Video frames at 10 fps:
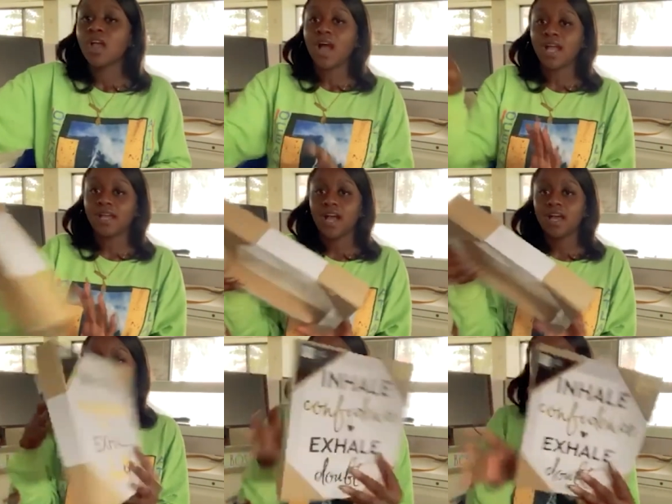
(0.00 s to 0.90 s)
I
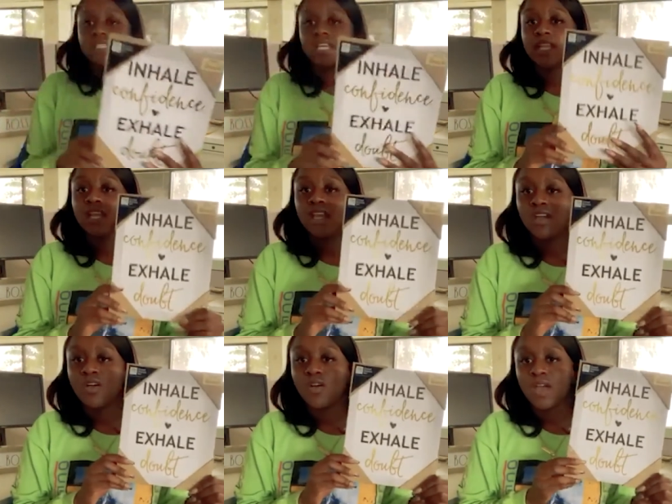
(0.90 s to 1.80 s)
got this
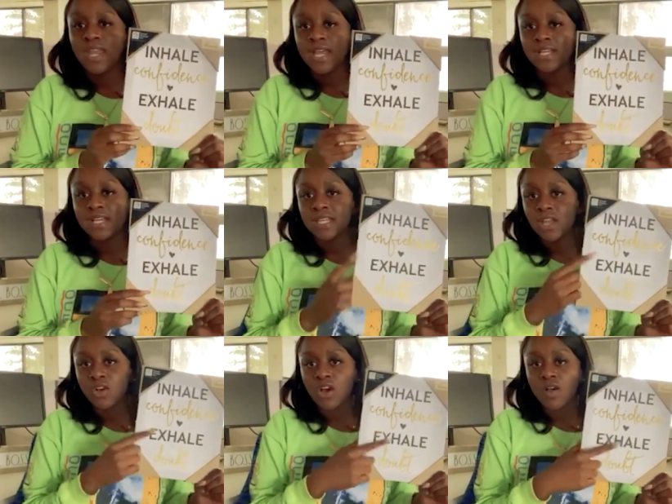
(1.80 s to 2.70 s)
Inhale and Ex
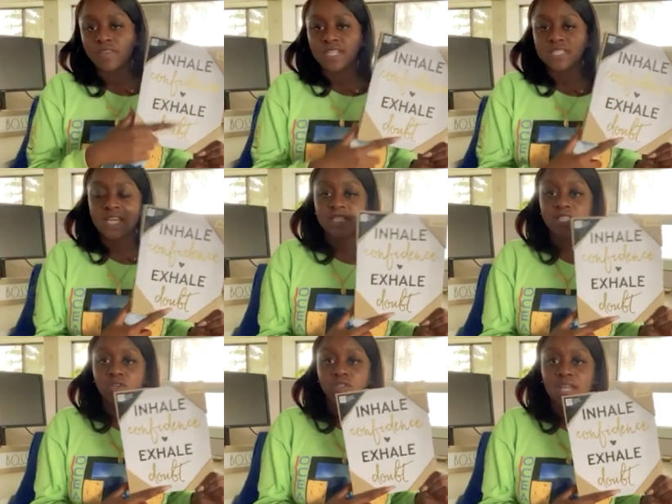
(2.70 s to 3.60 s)
Inhale Confidence,
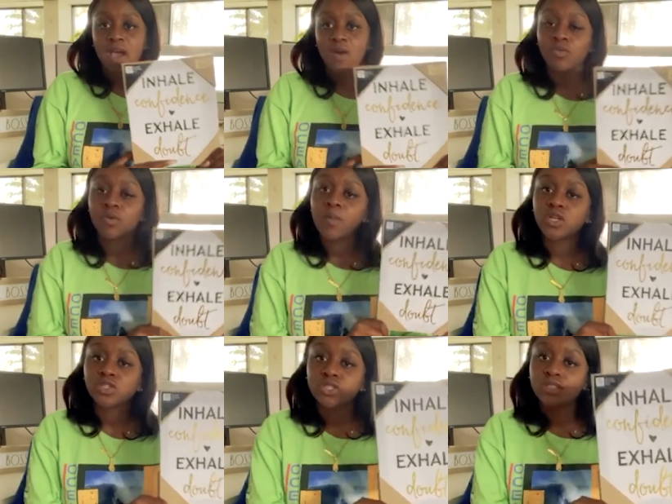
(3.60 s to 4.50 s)
Exhale Doubt from
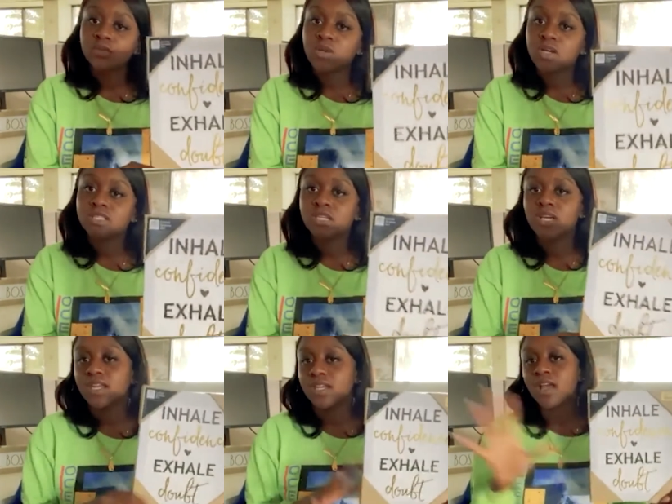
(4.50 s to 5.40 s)
Marshalls as well to
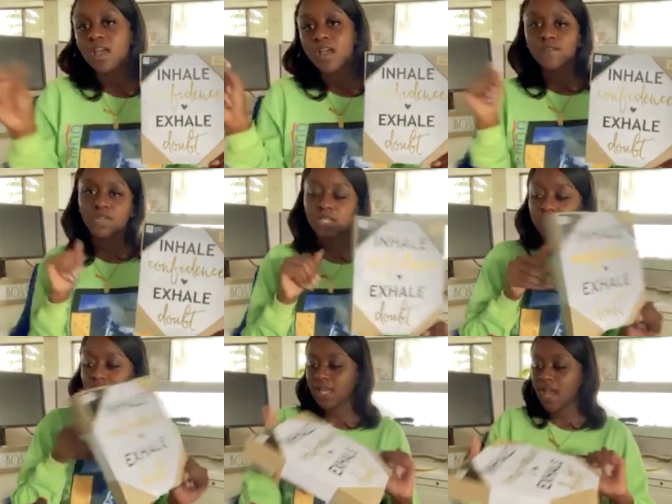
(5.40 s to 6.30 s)
kind of fill in
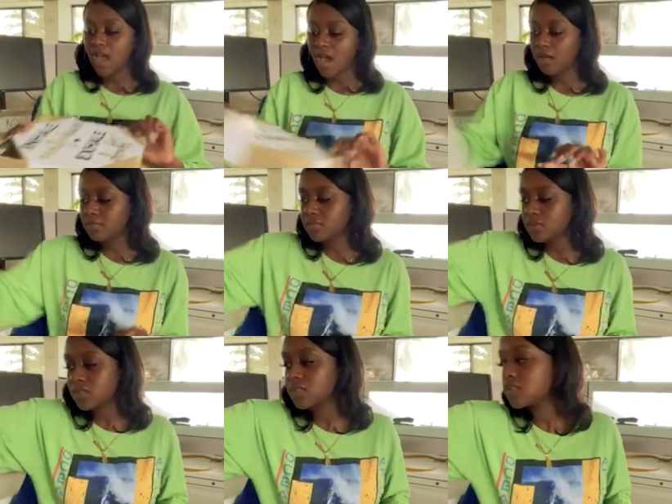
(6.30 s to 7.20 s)
the gaps.